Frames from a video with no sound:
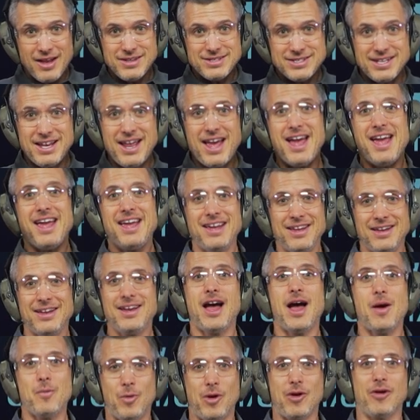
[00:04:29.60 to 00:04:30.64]
today
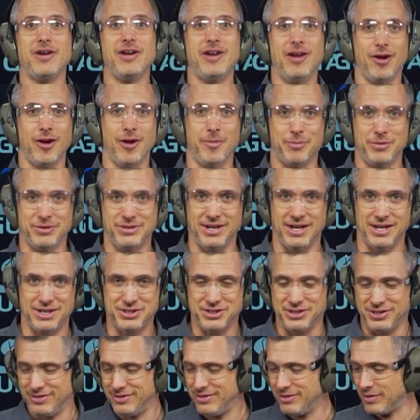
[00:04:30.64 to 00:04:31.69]
I'm wearing hearing
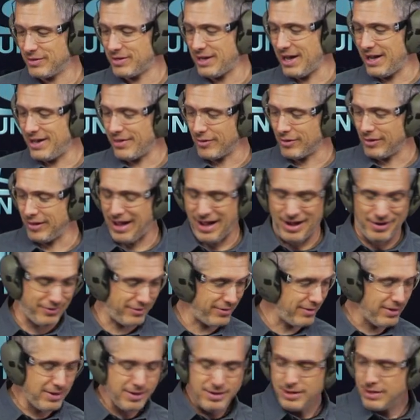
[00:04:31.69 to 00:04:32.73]
protection, okay? They're loud.
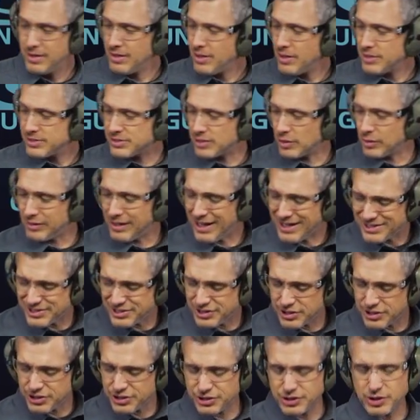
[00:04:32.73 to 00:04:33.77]
So let's
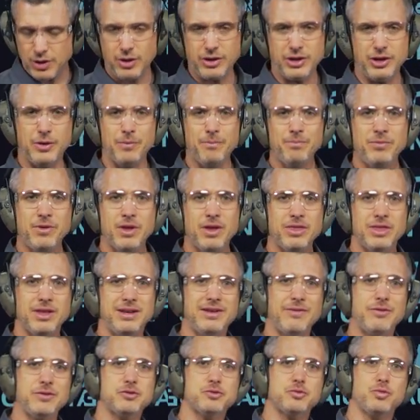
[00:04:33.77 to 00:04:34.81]
just show you the
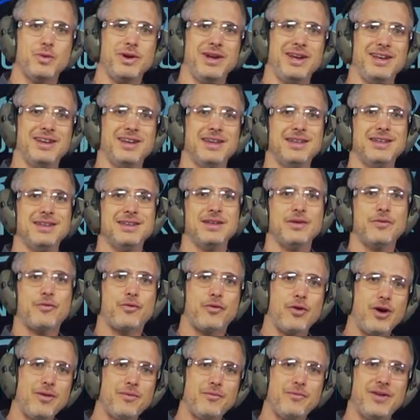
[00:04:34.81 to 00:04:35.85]
difference between
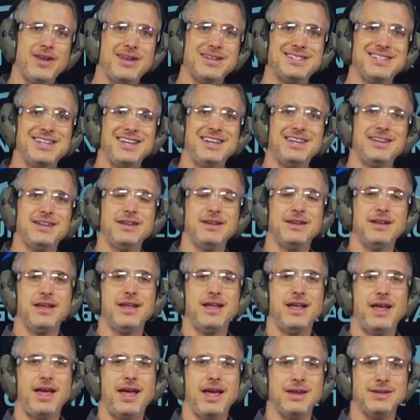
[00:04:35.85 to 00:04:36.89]
front venting
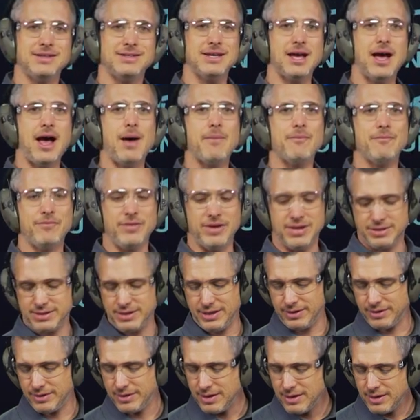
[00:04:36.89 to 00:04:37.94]
and top
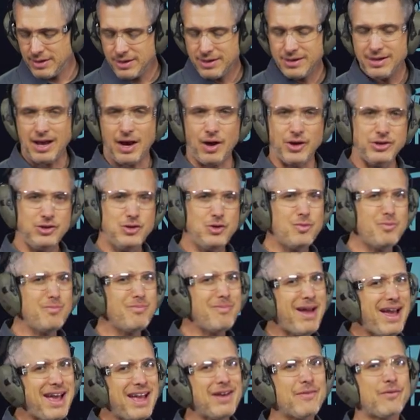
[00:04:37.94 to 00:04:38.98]
venting. Now, you
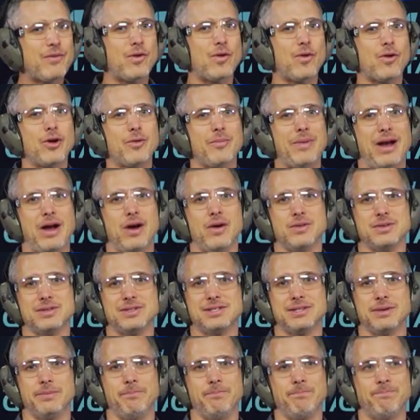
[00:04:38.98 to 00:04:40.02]
may have heard about
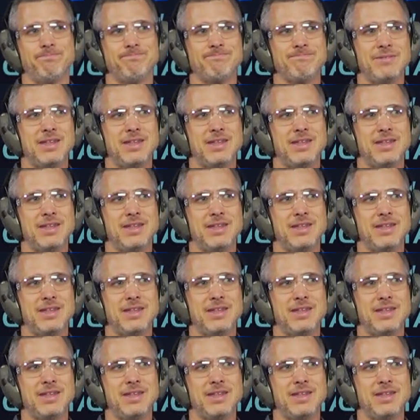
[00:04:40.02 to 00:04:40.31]
some